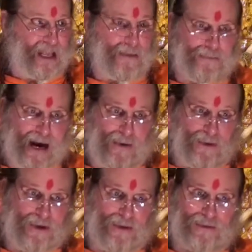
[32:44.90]

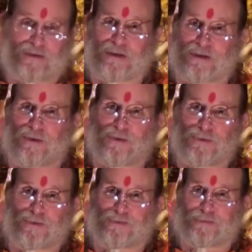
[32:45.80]
empower you to
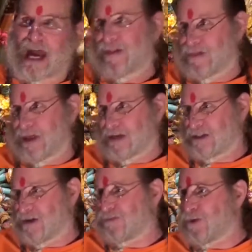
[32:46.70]
do bad
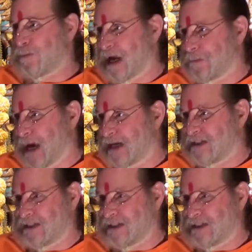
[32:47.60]
things if you make bad